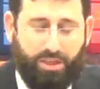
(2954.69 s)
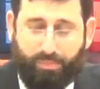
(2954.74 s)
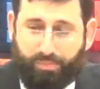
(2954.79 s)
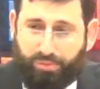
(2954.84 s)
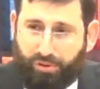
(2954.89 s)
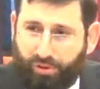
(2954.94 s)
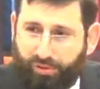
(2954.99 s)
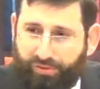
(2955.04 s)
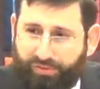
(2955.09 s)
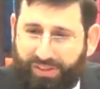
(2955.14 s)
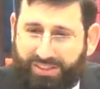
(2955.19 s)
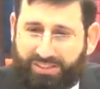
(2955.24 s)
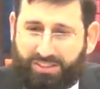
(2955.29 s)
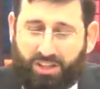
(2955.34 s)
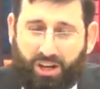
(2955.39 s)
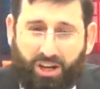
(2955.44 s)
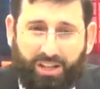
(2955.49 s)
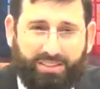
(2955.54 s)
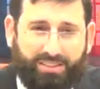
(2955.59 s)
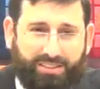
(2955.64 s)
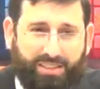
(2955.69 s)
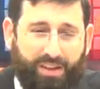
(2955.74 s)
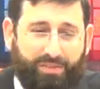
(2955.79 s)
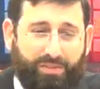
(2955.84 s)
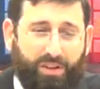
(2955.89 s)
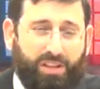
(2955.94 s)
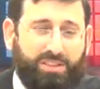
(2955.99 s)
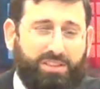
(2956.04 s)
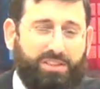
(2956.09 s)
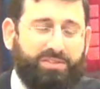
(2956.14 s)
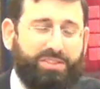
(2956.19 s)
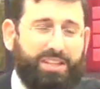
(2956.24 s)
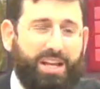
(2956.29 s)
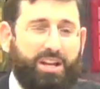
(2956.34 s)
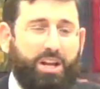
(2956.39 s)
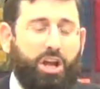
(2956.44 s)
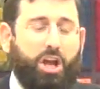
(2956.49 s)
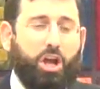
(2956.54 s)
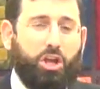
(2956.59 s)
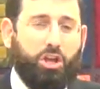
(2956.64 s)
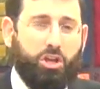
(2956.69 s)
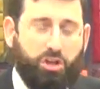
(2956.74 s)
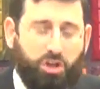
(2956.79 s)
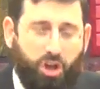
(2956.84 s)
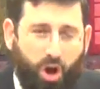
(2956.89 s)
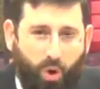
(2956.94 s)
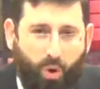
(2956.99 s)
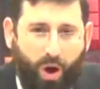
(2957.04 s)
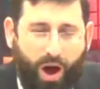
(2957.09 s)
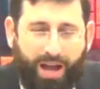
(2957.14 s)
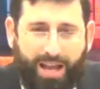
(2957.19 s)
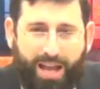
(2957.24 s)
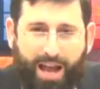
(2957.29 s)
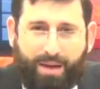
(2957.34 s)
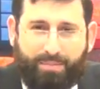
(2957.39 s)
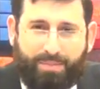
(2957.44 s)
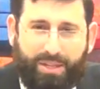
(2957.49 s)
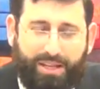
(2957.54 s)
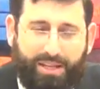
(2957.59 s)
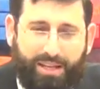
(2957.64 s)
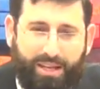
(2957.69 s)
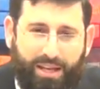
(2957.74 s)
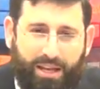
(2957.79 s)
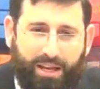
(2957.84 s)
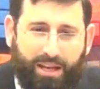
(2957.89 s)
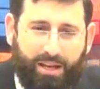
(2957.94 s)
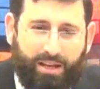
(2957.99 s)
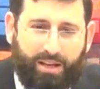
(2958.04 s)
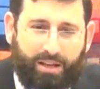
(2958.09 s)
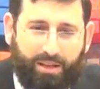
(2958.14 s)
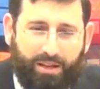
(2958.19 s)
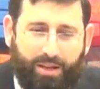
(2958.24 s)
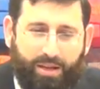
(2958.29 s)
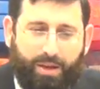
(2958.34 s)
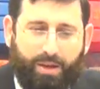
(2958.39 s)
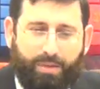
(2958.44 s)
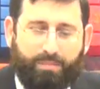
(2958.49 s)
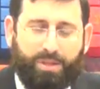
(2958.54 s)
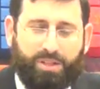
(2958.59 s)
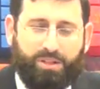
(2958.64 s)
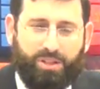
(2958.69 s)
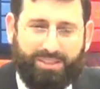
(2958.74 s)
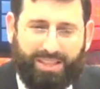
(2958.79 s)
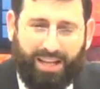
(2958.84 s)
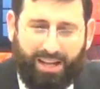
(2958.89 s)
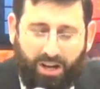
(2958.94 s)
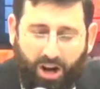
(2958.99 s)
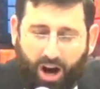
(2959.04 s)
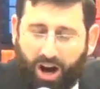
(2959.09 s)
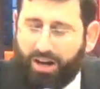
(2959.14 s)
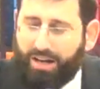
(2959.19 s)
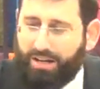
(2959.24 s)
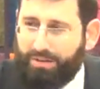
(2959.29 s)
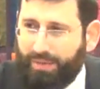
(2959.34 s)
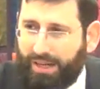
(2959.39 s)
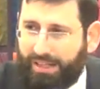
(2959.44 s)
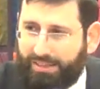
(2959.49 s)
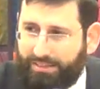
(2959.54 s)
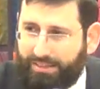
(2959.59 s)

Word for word: The proof is Yosef. Yosef said, you know why I'm the king? Because I guarded